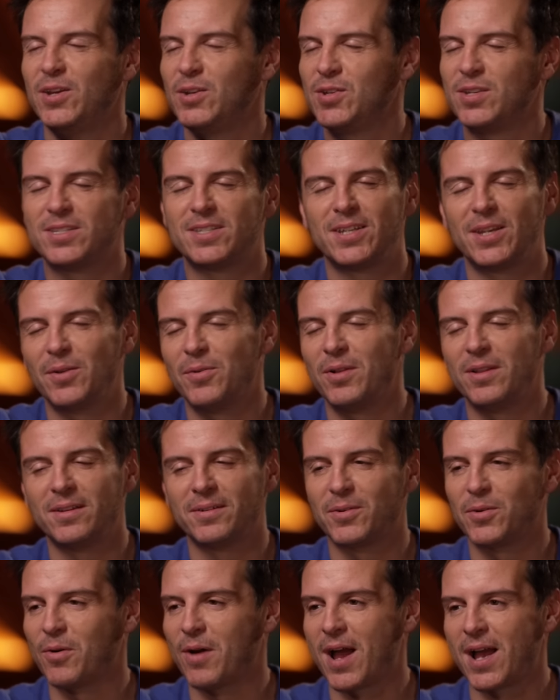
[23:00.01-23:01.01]
You just see all the
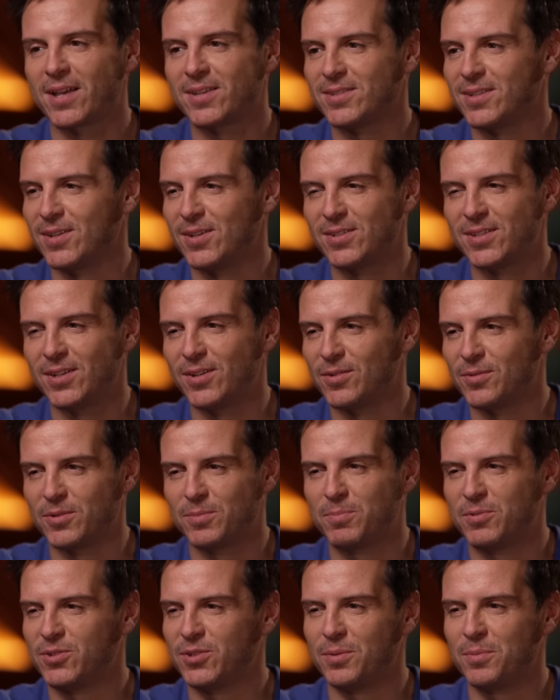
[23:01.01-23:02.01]
cracks and you see your
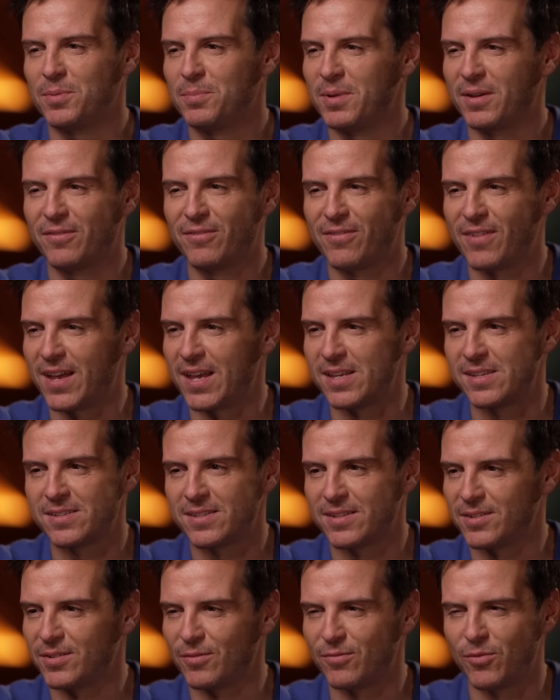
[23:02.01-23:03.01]
stupid big face
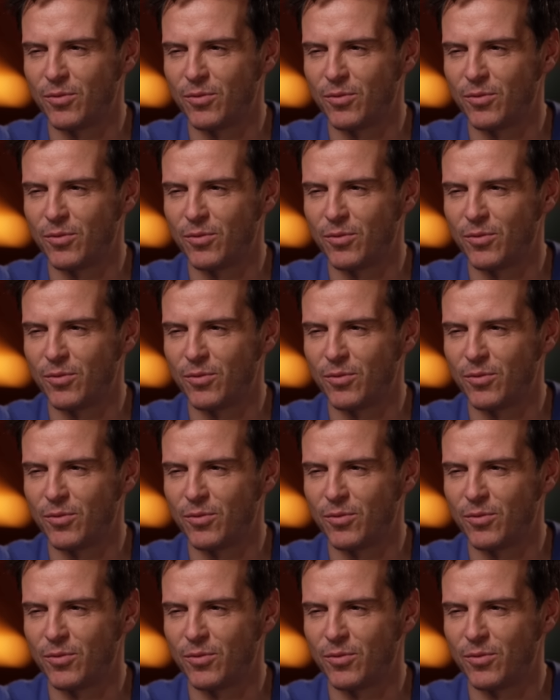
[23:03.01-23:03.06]
and your